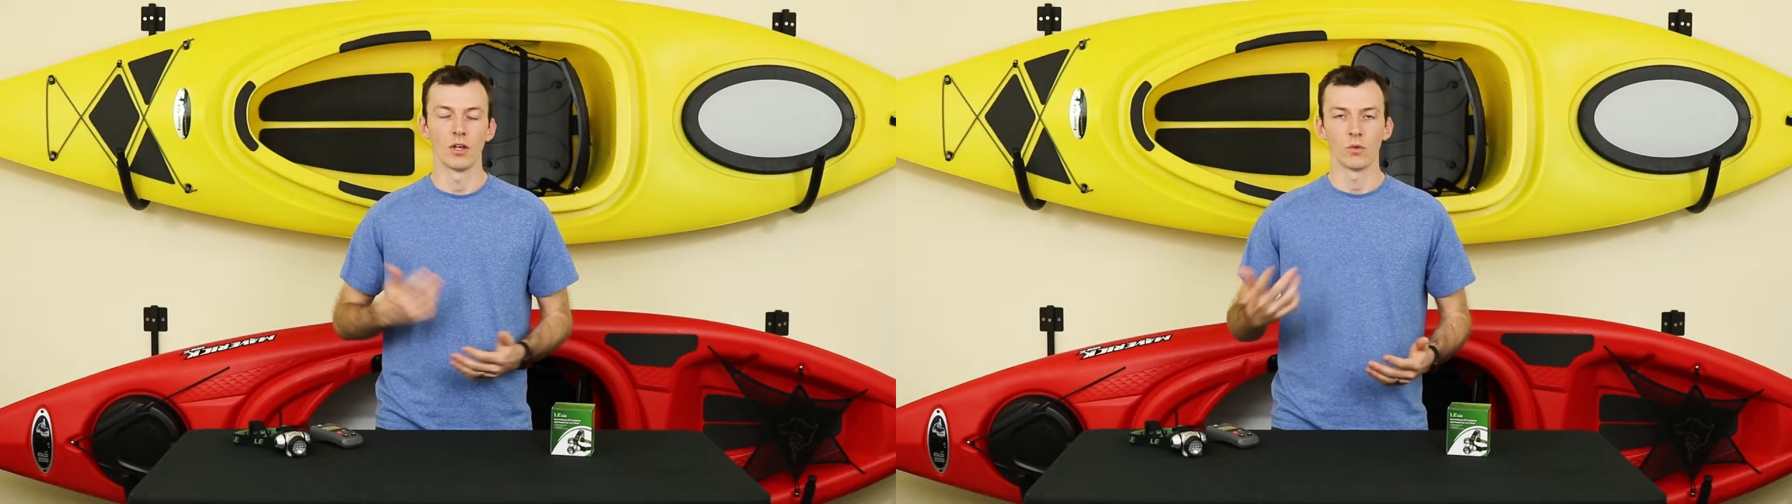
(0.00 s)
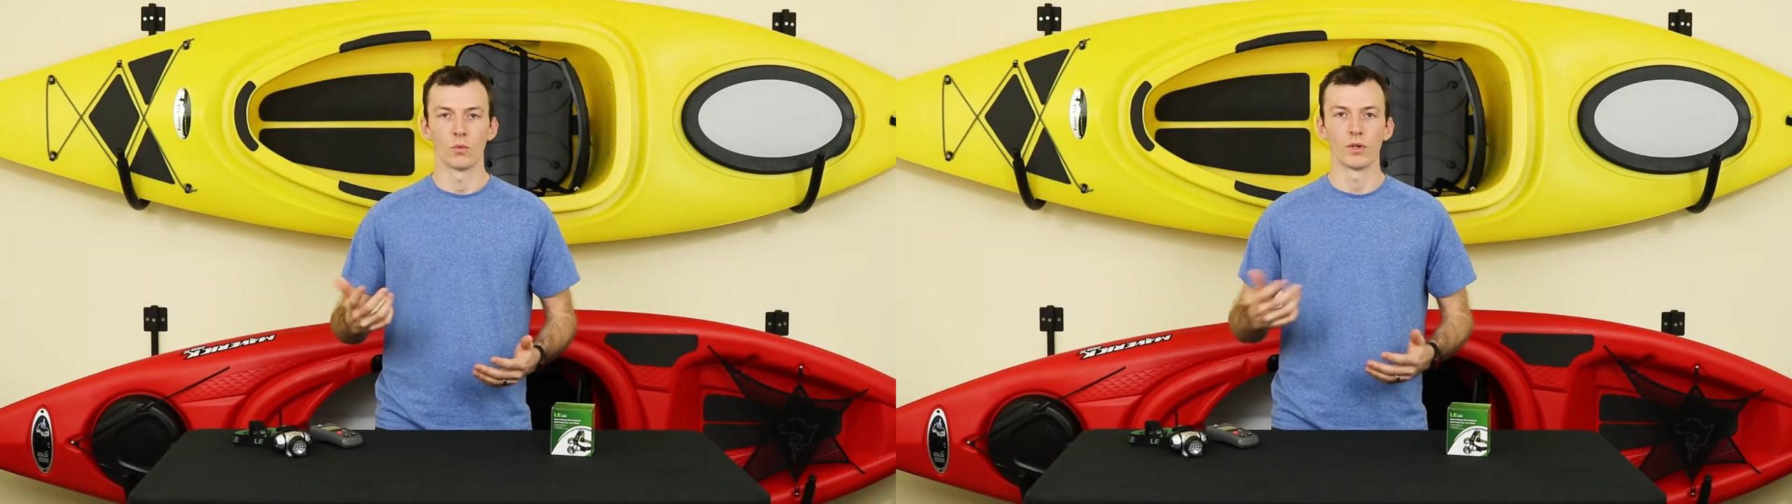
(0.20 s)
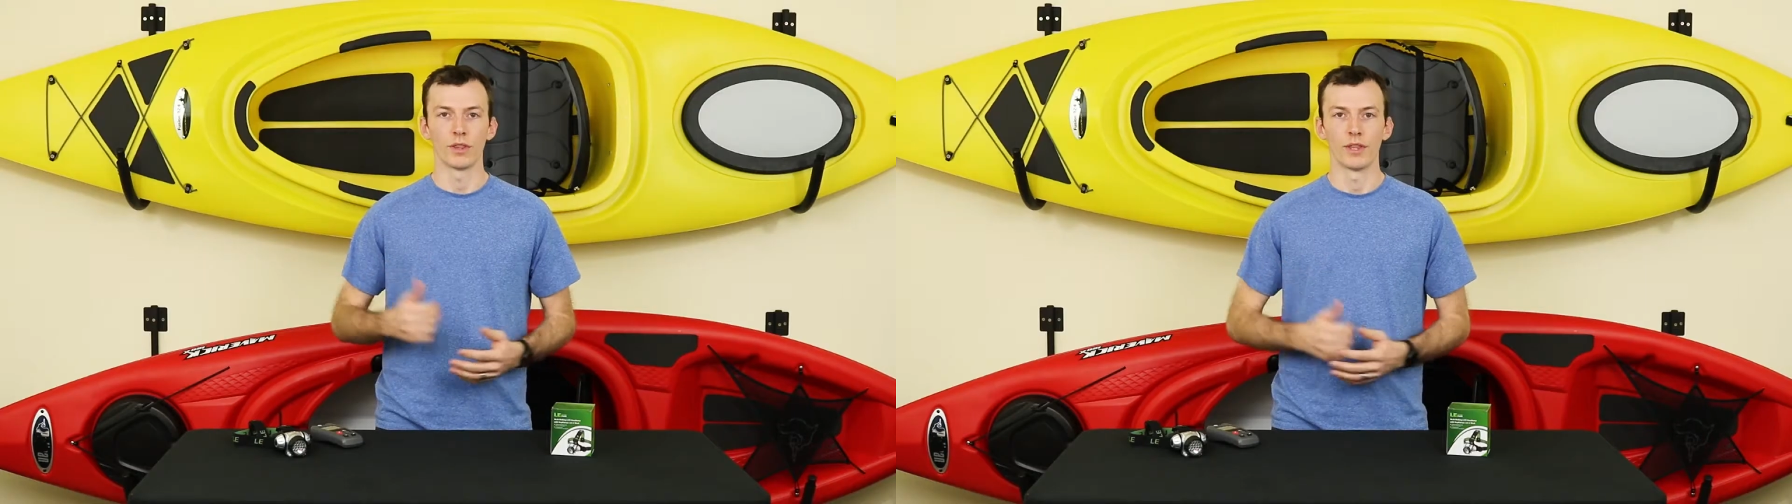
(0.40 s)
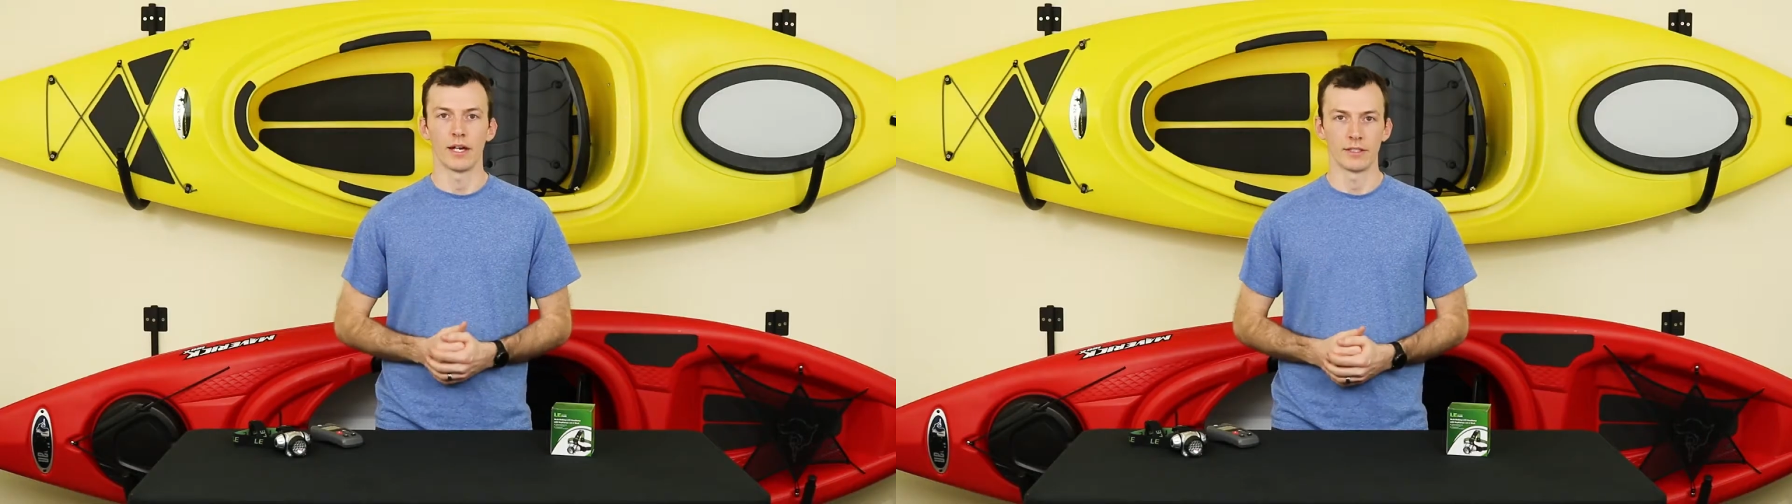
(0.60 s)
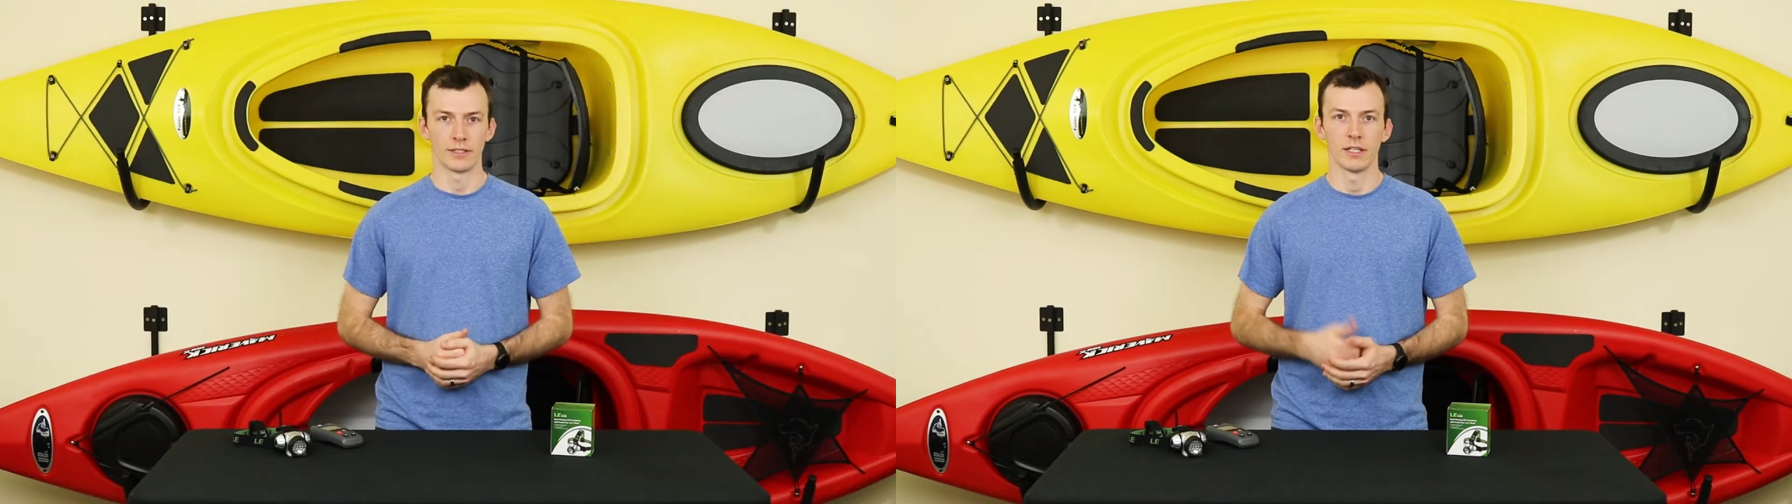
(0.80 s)
With
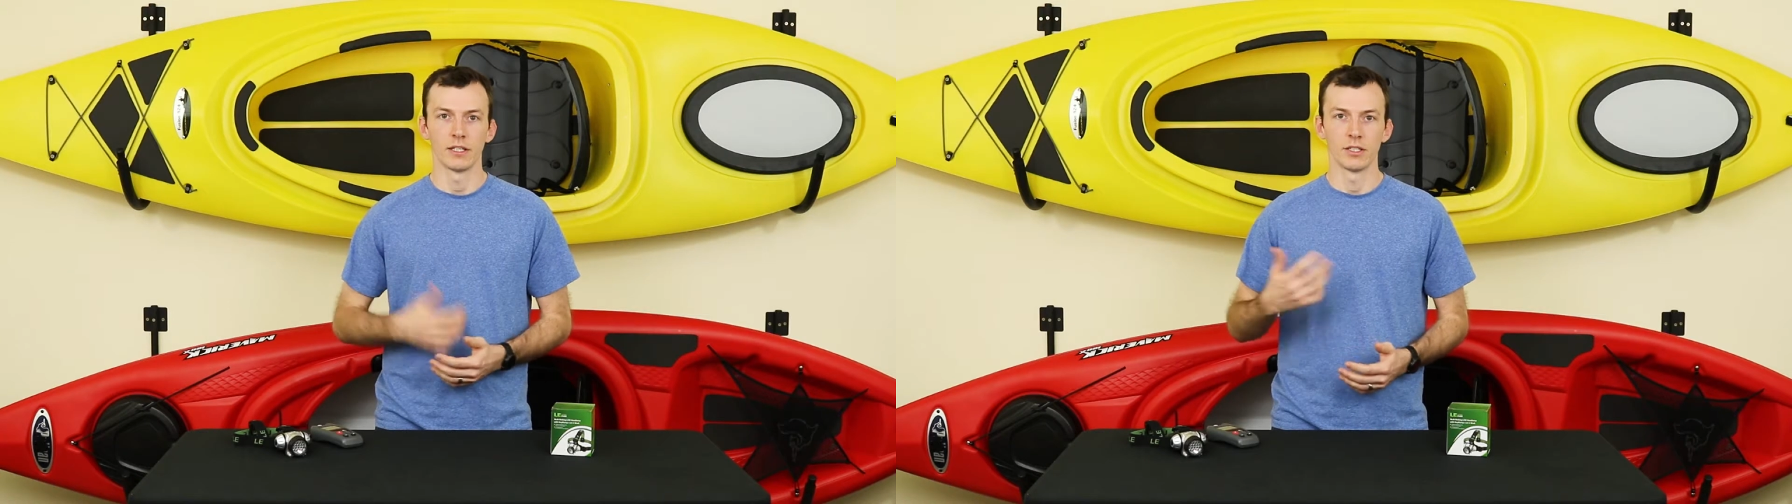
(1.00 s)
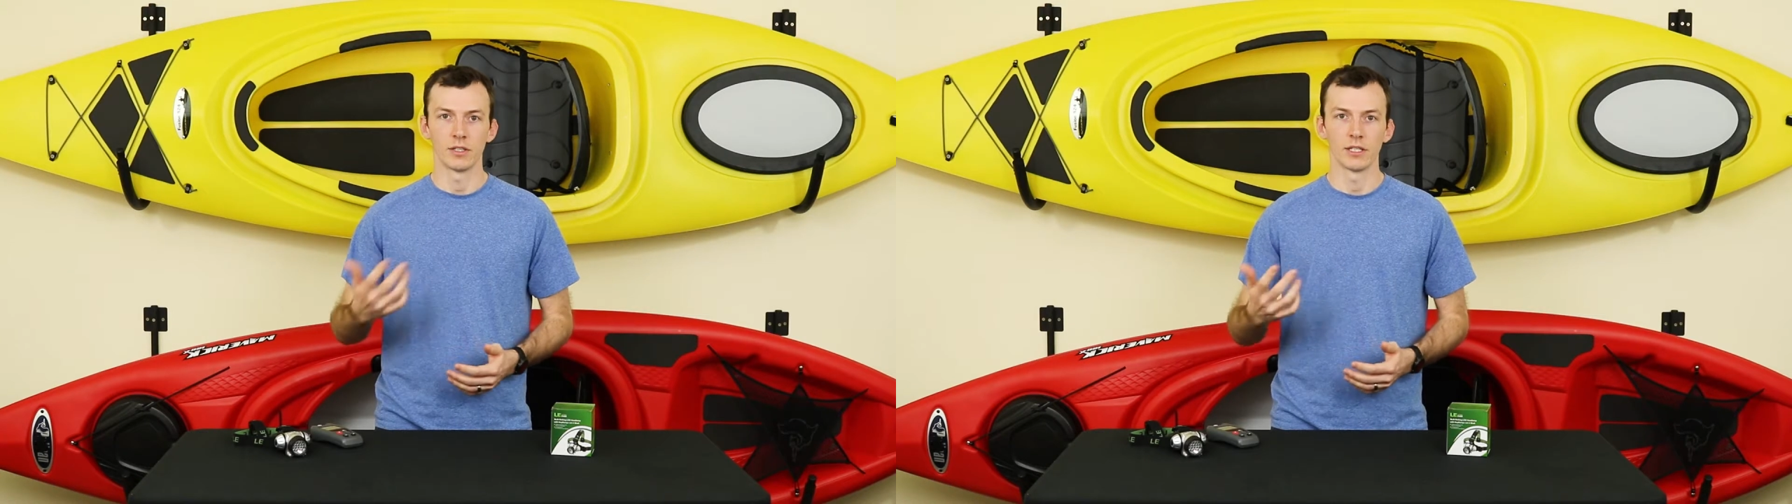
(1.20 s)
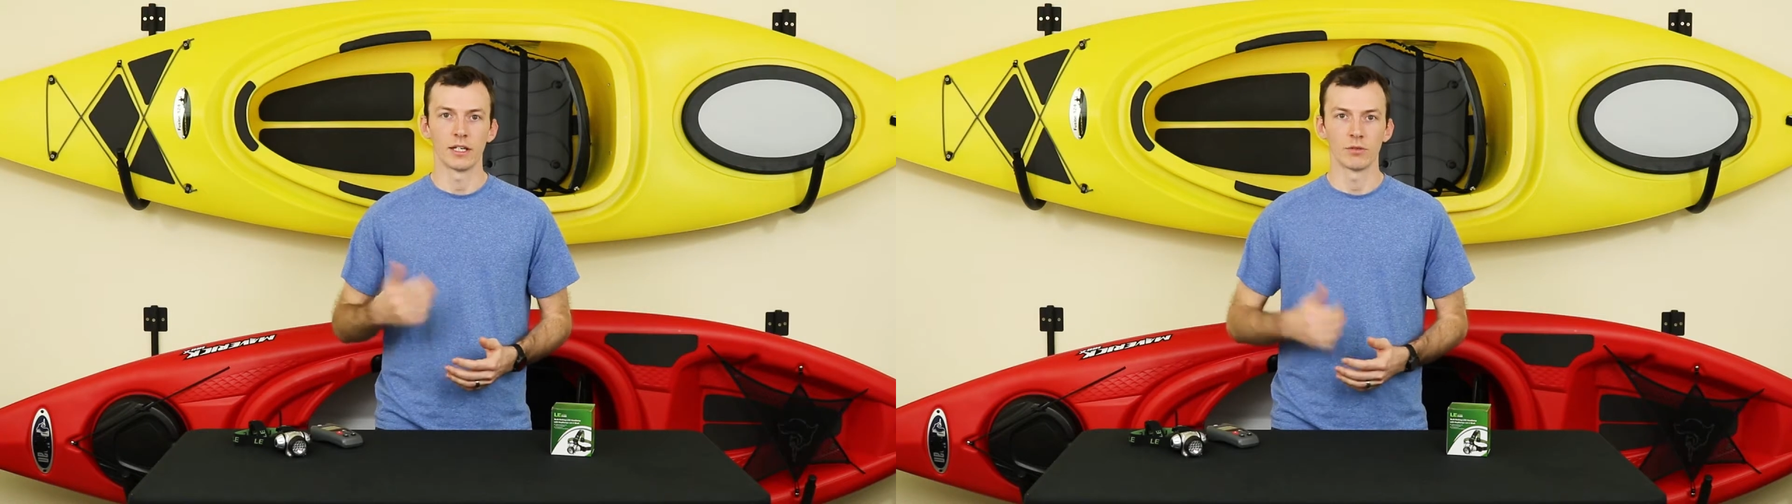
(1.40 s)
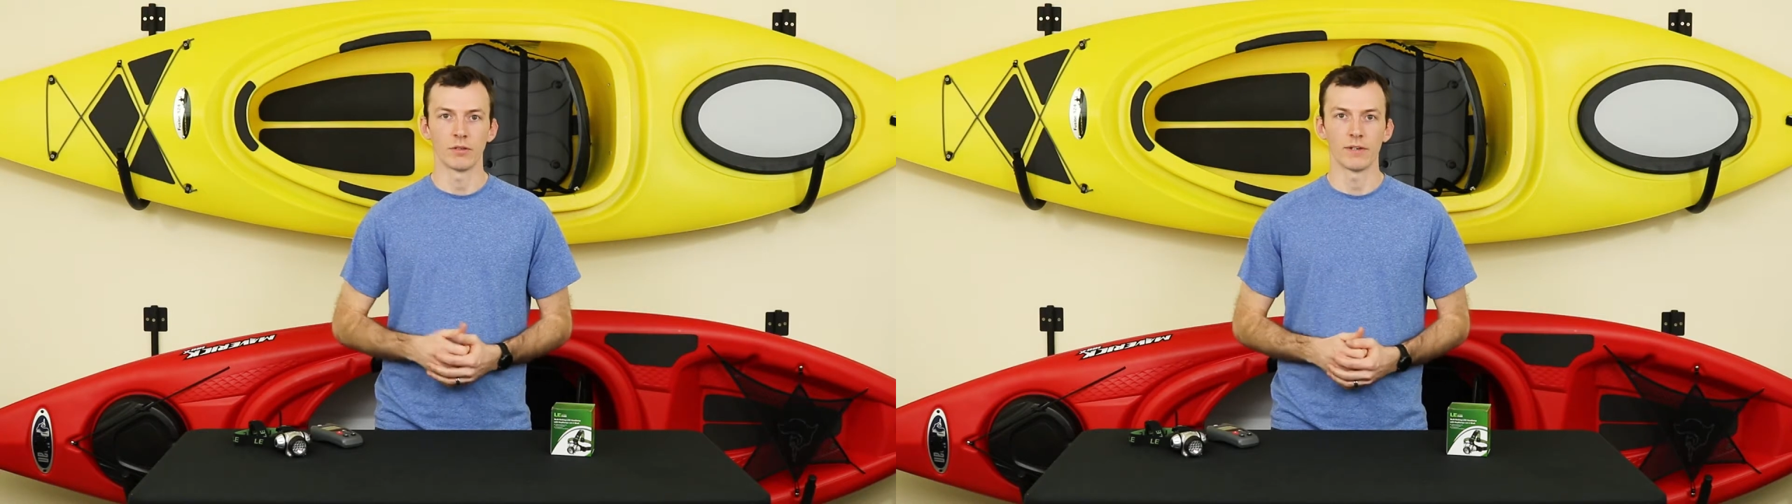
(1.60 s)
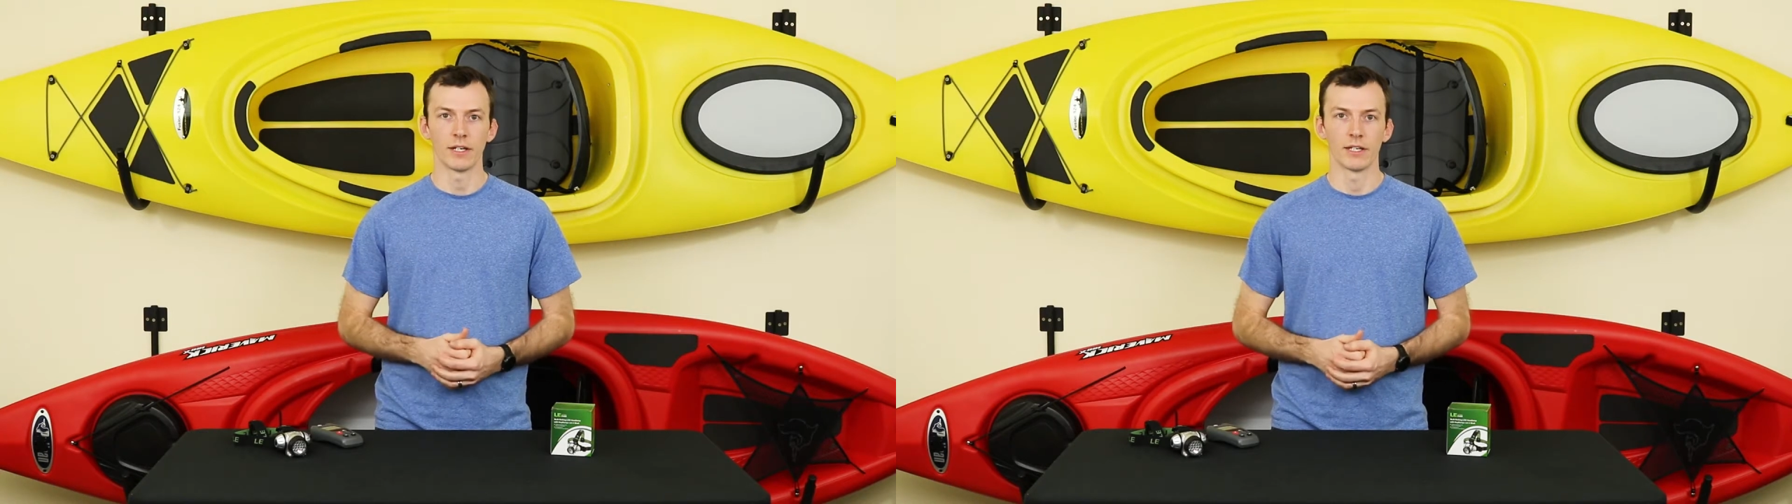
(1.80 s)
that, you can get a
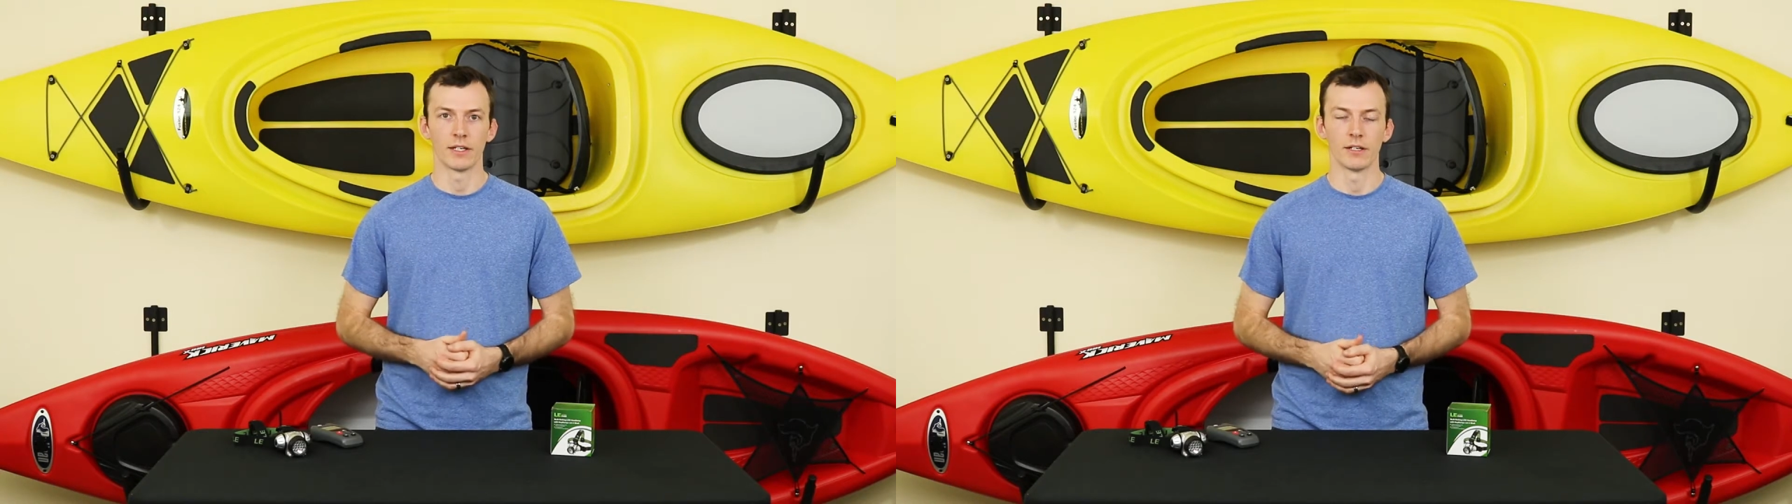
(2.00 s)
rough idea